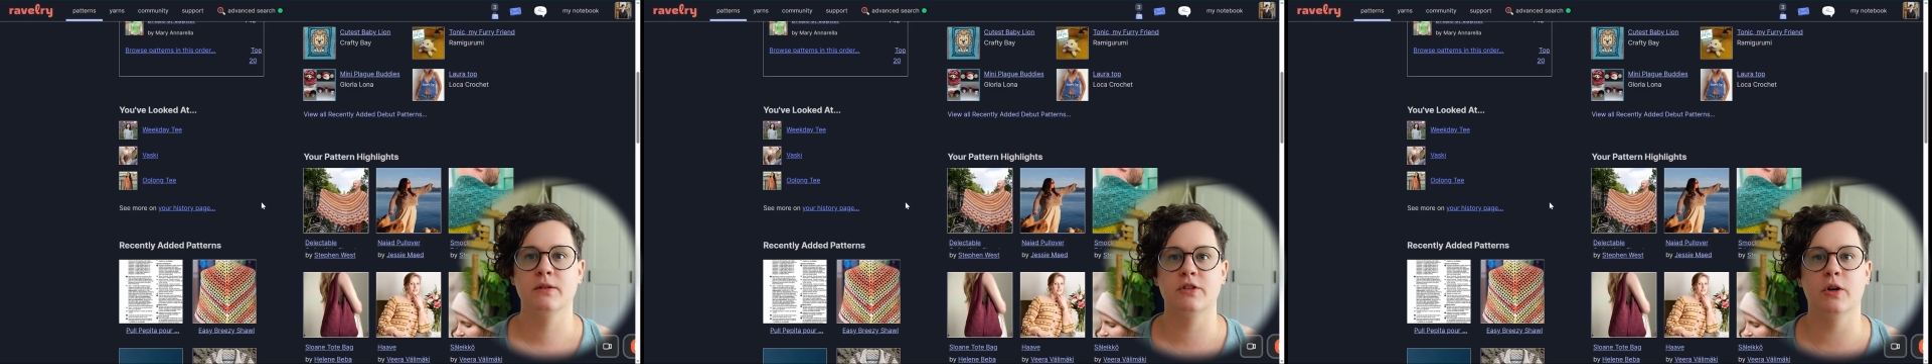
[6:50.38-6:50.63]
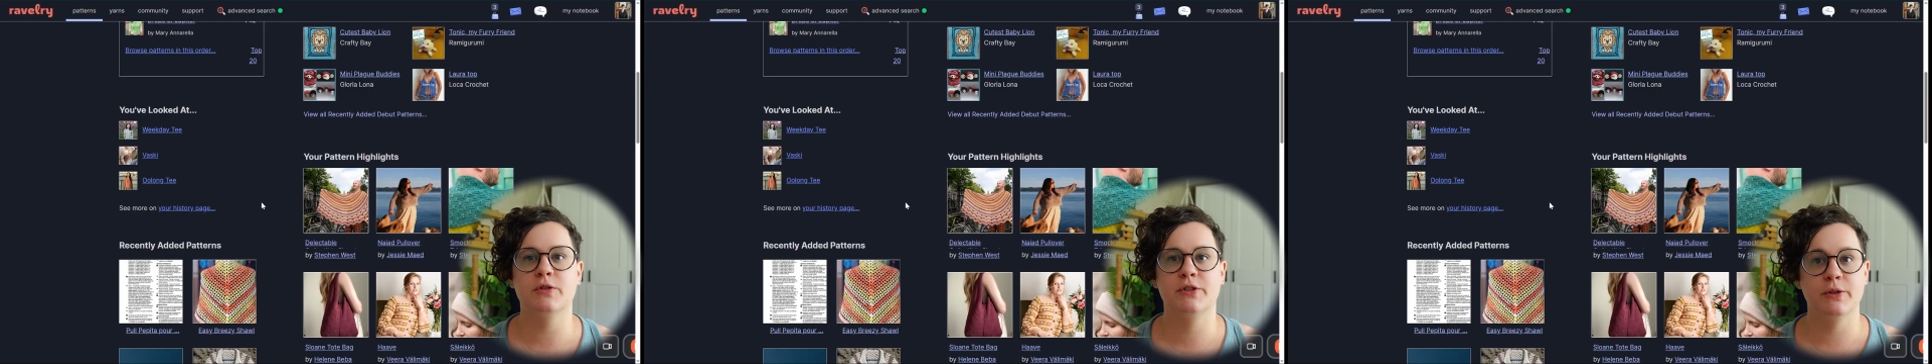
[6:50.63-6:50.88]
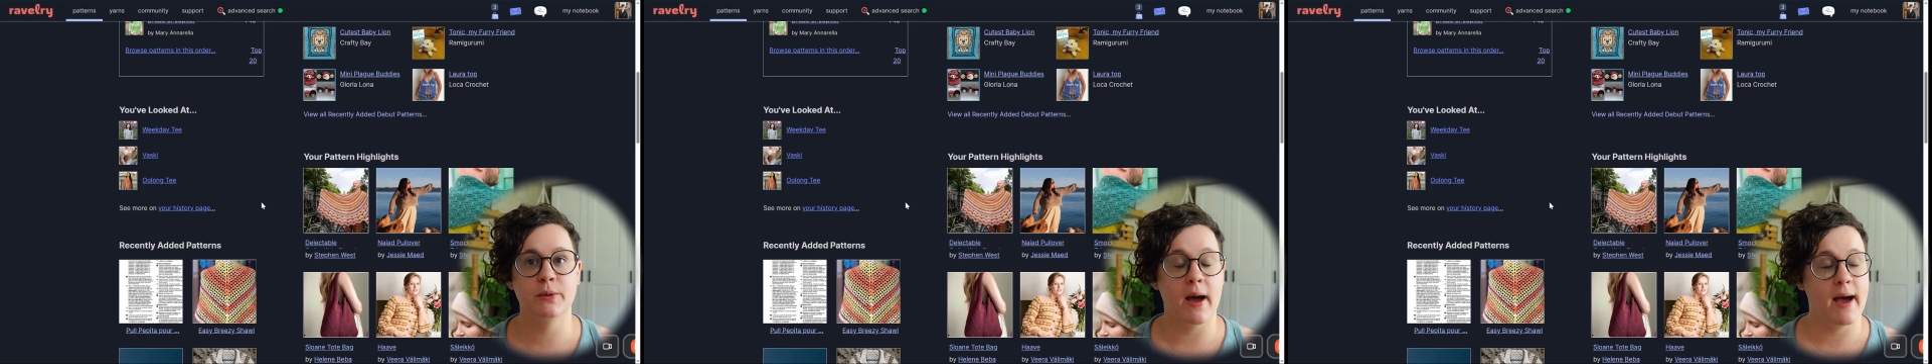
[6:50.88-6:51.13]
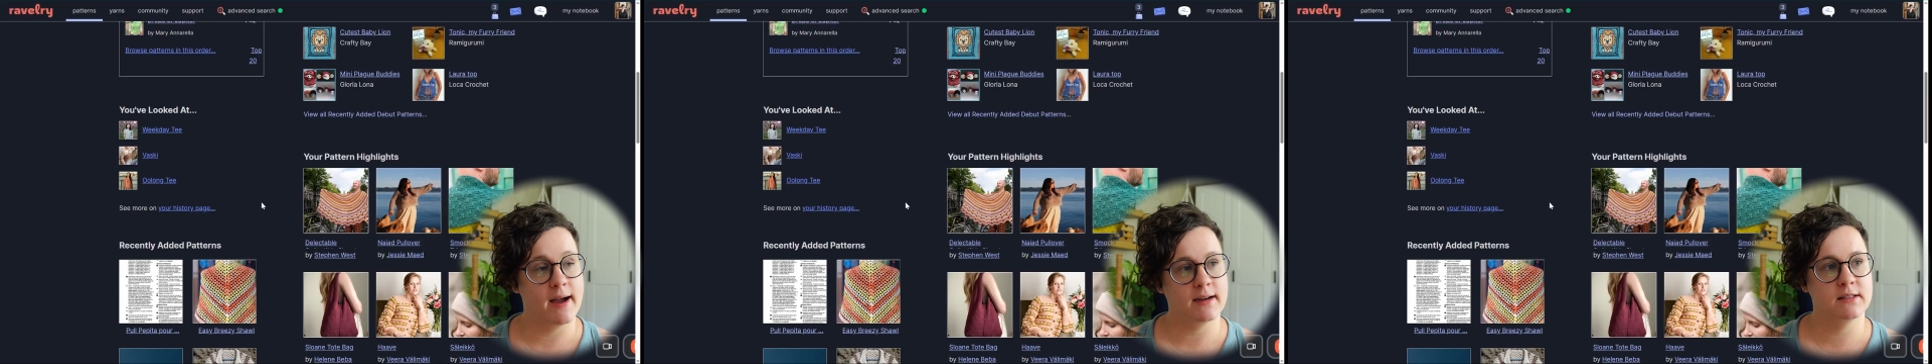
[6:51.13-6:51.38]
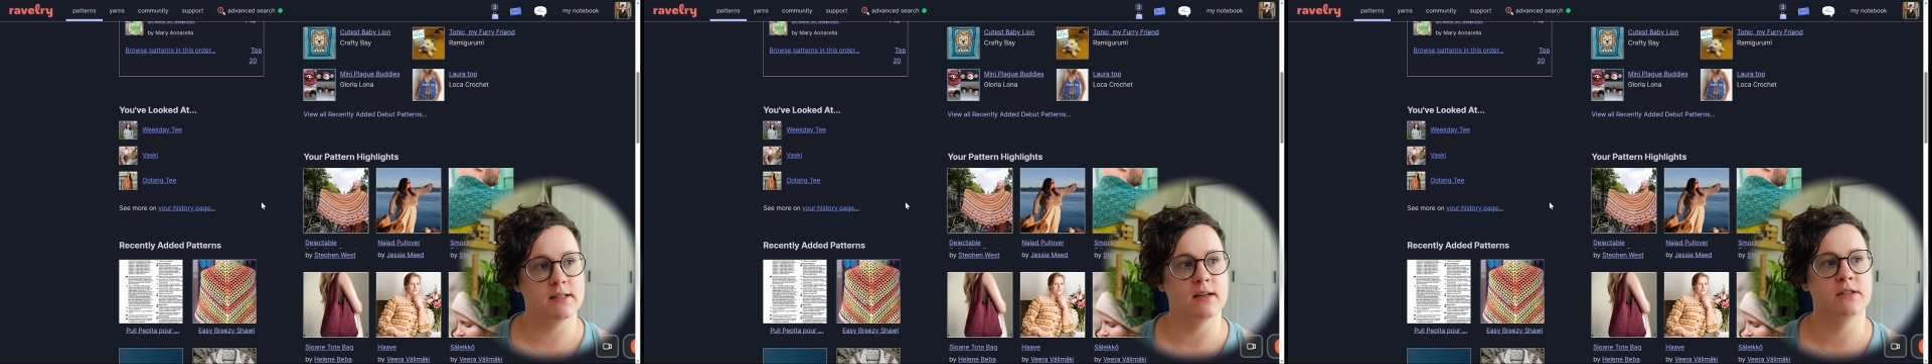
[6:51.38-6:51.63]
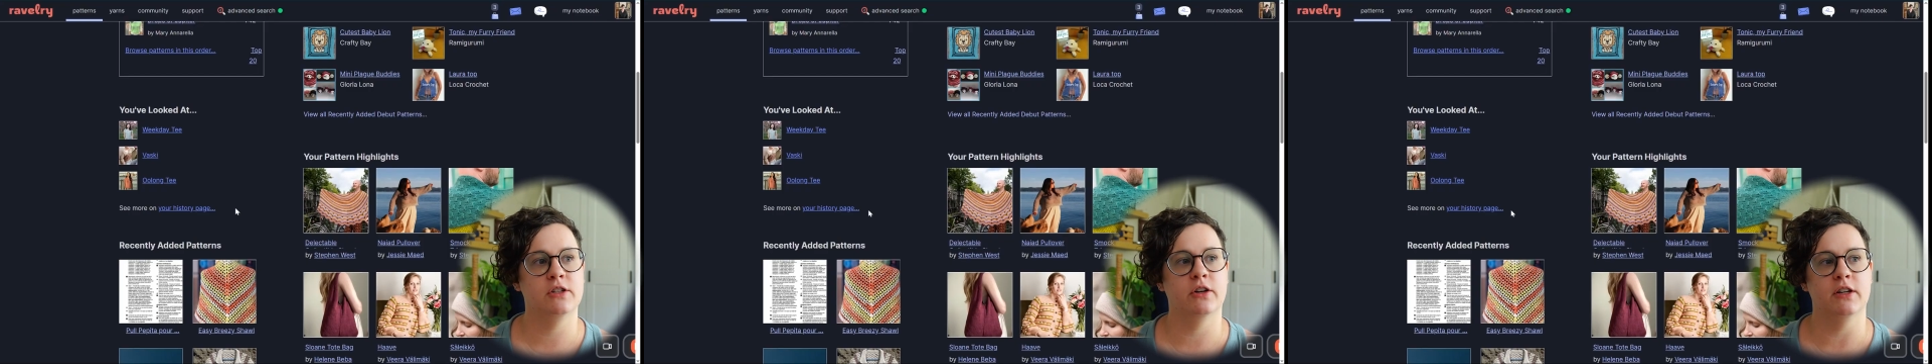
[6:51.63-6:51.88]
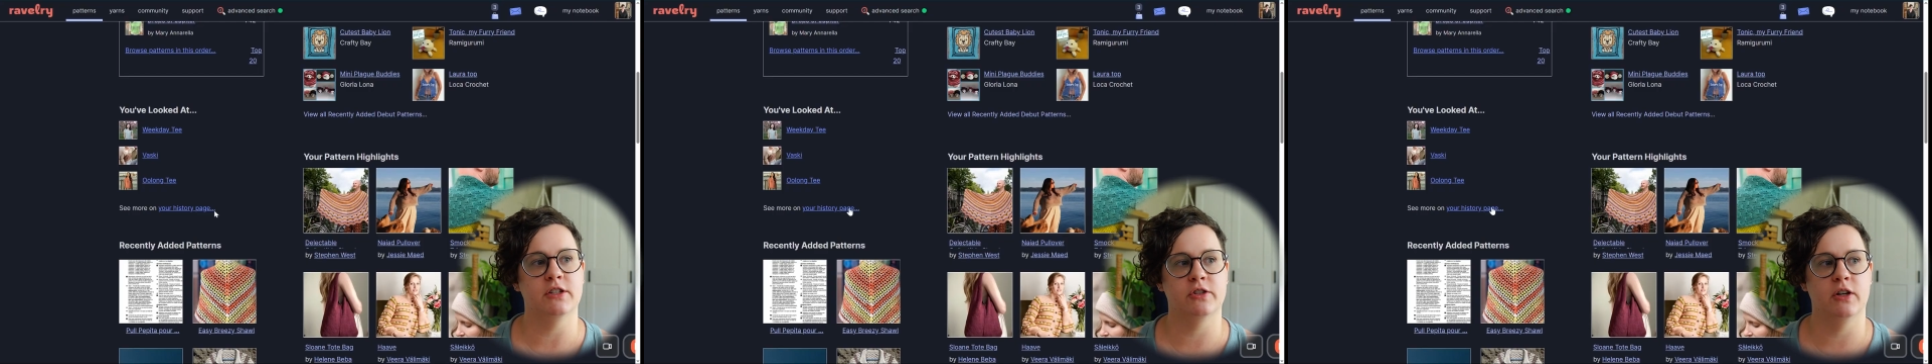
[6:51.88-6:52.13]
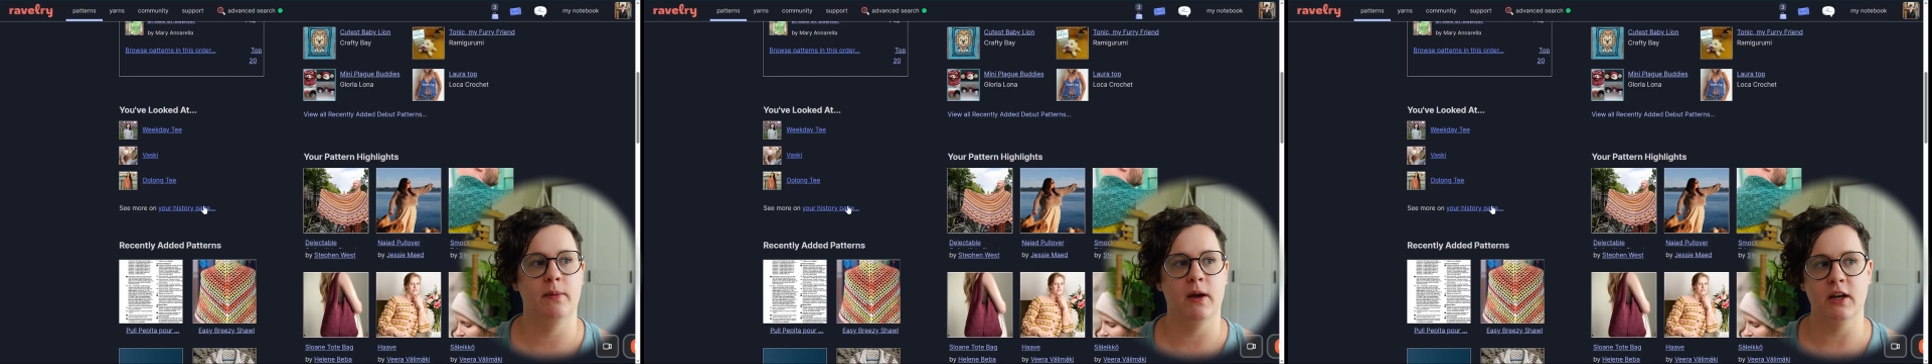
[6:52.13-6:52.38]
So to access your
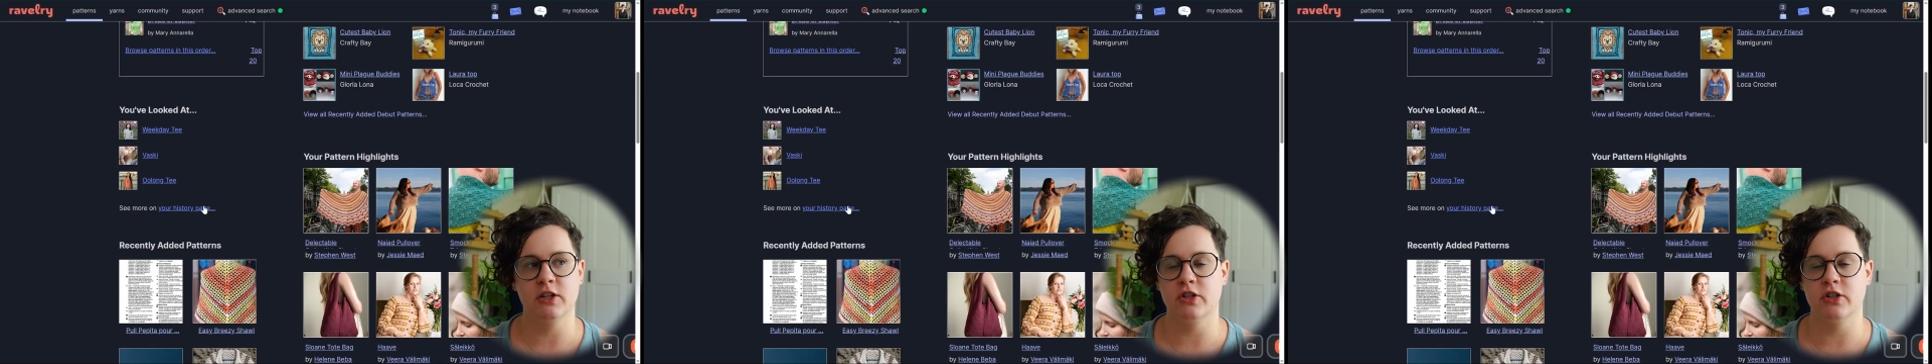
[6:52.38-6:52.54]
history page,